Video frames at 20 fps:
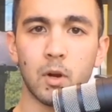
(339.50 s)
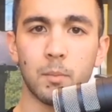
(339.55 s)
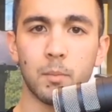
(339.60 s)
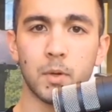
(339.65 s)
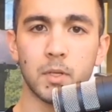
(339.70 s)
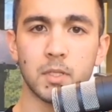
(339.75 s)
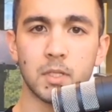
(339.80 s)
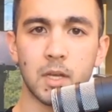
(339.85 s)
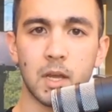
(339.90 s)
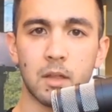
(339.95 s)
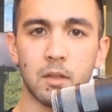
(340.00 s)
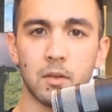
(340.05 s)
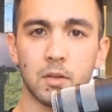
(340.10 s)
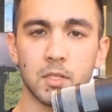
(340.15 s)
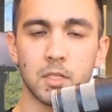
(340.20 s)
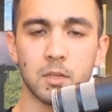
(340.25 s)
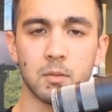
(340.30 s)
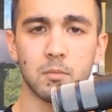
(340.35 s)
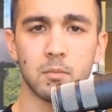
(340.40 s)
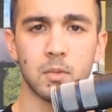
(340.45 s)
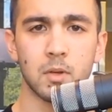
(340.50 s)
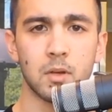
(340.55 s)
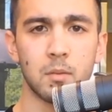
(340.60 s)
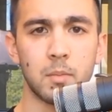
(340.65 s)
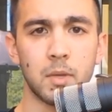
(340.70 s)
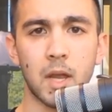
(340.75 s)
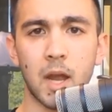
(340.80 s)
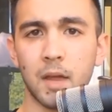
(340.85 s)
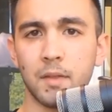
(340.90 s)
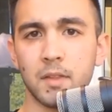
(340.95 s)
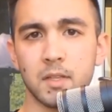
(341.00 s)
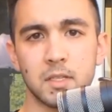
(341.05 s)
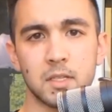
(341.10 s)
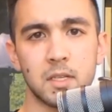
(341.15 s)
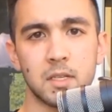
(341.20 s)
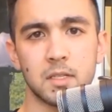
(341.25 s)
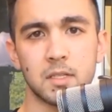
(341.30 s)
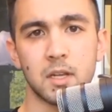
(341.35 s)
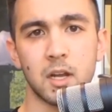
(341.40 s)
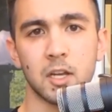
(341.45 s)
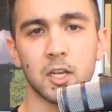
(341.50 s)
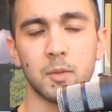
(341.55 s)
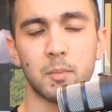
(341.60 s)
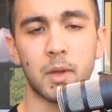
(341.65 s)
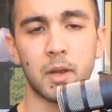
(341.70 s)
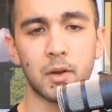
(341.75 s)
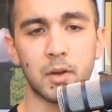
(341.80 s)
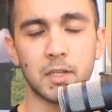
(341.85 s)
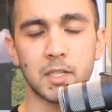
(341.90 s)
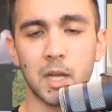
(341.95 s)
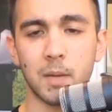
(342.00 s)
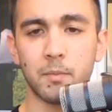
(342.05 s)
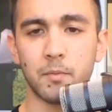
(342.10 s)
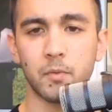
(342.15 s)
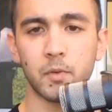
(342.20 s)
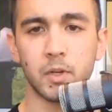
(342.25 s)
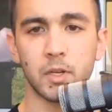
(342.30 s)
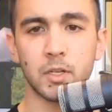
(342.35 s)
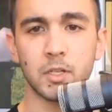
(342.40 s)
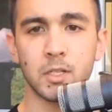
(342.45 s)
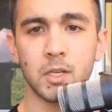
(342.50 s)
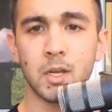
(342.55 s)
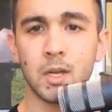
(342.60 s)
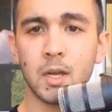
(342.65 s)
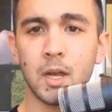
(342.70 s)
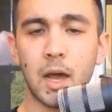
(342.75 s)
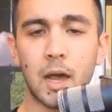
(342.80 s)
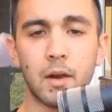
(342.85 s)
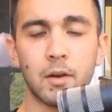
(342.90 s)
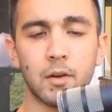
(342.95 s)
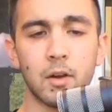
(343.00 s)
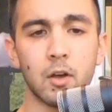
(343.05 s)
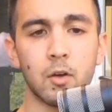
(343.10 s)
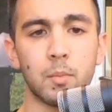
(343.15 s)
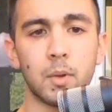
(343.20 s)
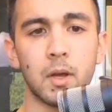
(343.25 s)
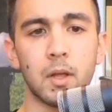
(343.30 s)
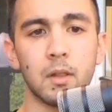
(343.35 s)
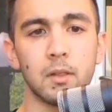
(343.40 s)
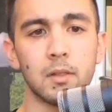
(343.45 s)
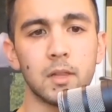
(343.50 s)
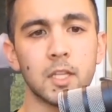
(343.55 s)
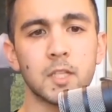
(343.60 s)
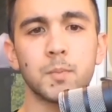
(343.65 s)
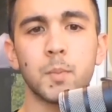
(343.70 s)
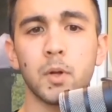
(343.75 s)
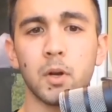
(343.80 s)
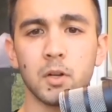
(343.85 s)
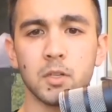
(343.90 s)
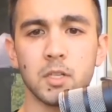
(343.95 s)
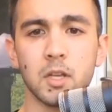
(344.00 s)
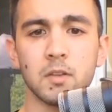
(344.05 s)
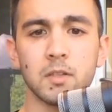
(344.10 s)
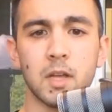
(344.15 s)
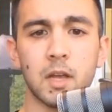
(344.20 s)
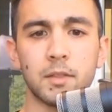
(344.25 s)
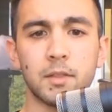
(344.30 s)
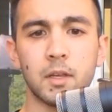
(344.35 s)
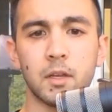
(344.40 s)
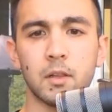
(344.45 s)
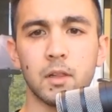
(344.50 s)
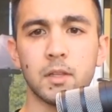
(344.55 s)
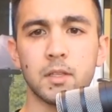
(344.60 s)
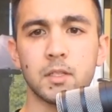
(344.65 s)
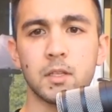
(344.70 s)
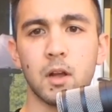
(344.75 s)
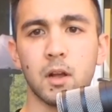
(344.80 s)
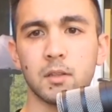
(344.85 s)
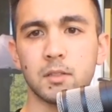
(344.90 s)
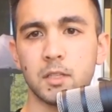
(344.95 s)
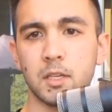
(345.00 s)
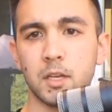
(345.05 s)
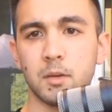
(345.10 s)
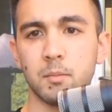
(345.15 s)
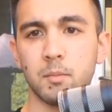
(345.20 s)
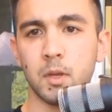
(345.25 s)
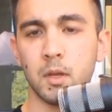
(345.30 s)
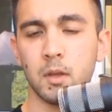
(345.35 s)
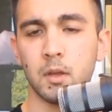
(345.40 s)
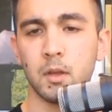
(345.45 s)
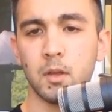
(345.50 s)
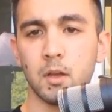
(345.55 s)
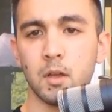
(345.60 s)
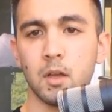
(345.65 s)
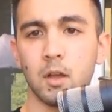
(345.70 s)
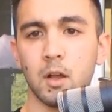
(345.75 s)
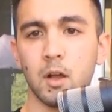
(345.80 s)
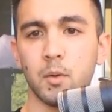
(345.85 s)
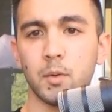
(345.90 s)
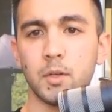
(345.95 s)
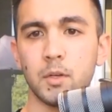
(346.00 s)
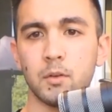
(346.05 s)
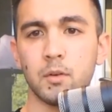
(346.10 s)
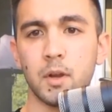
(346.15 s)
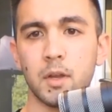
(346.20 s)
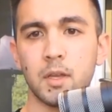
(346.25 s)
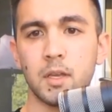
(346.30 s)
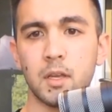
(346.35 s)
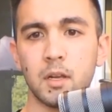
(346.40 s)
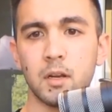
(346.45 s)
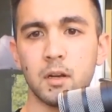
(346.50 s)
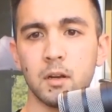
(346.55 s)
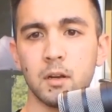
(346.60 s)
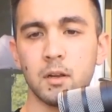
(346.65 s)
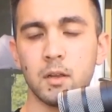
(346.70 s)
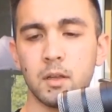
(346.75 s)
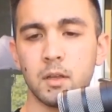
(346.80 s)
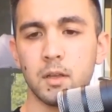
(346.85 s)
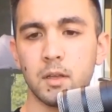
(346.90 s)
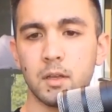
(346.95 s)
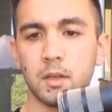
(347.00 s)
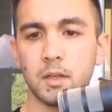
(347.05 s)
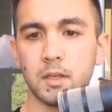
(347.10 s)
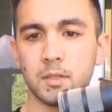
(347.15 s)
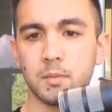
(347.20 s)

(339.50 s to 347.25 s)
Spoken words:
to put together some behind the scenes documentary type footage. I don't know, but let's put ourselves out there. Let's talk to him. All we do right here is